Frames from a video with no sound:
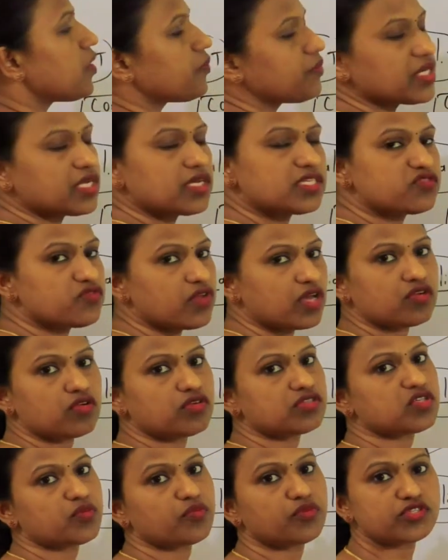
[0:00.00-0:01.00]
because we are
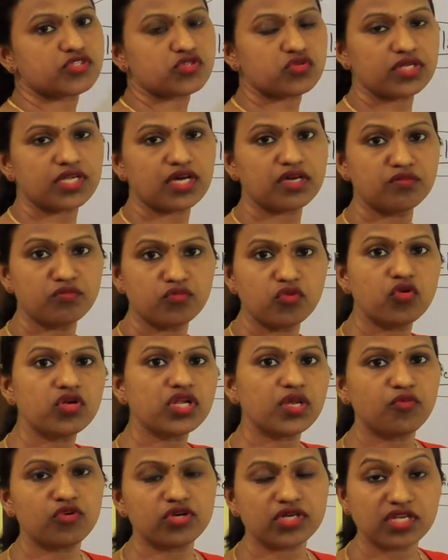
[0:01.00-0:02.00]
not supposed to learn more
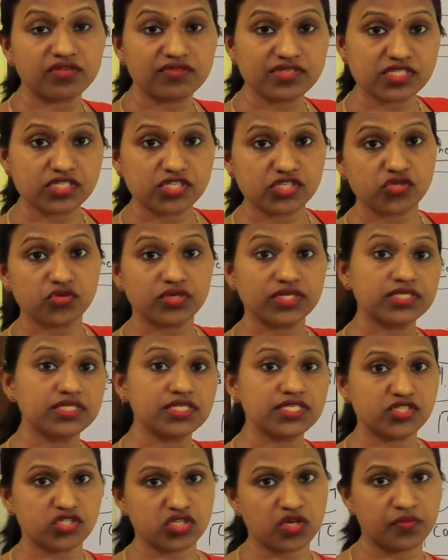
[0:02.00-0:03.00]
about nervous tissue in
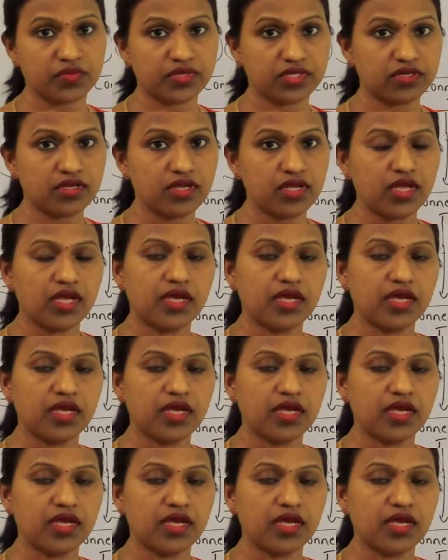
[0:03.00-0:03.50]
this chapter